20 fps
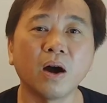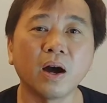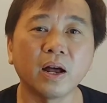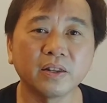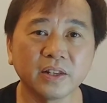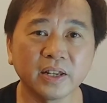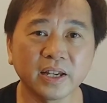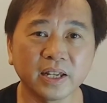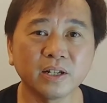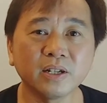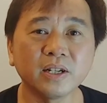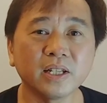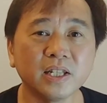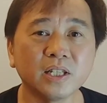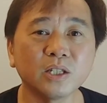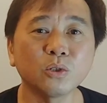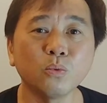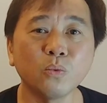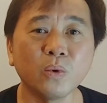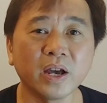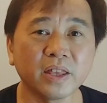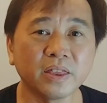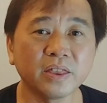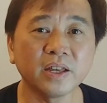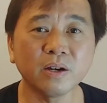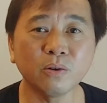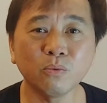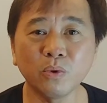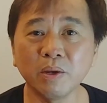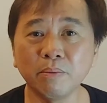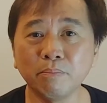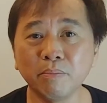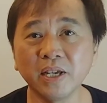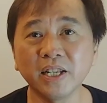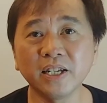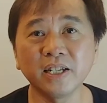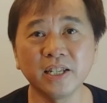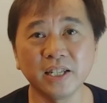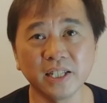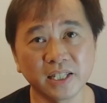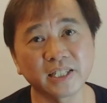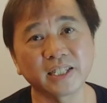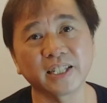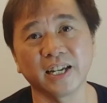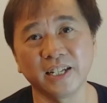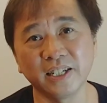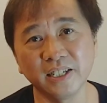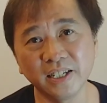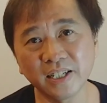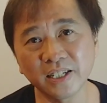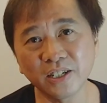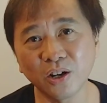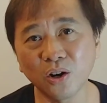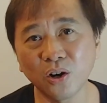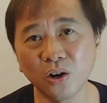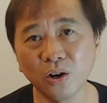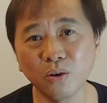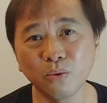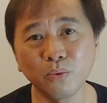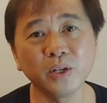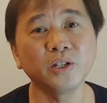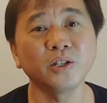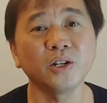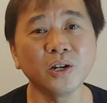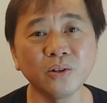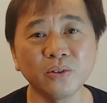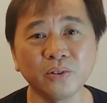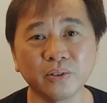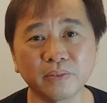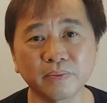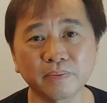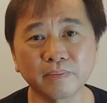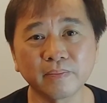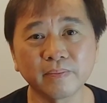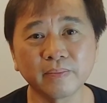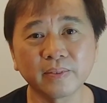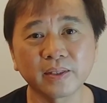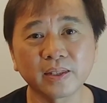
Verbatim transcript: then is whether we meet His standard or we don't.